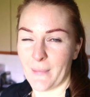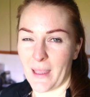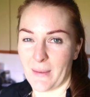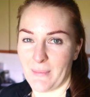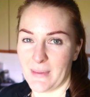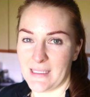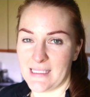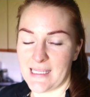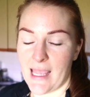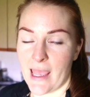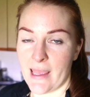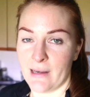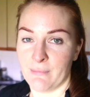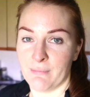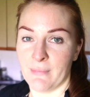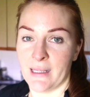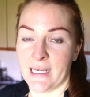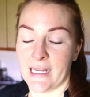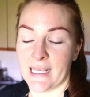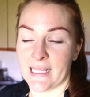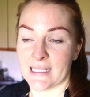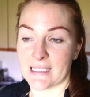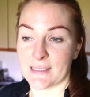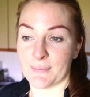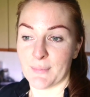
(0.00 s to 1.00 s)
maybe 10
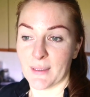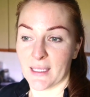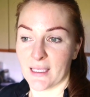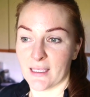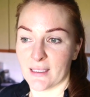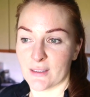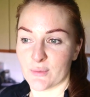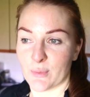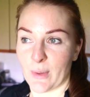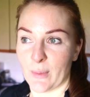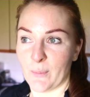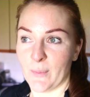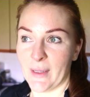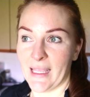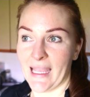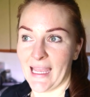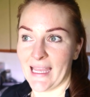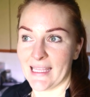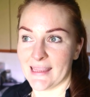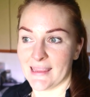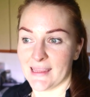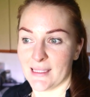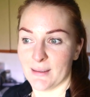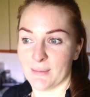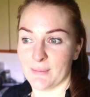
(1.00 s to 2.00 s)
minutes, because when we
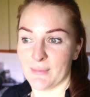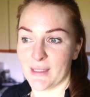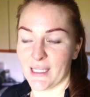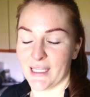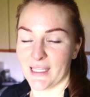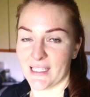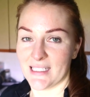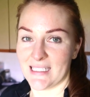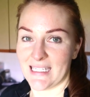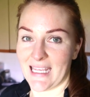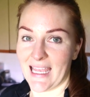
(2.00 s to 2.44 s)
had them the other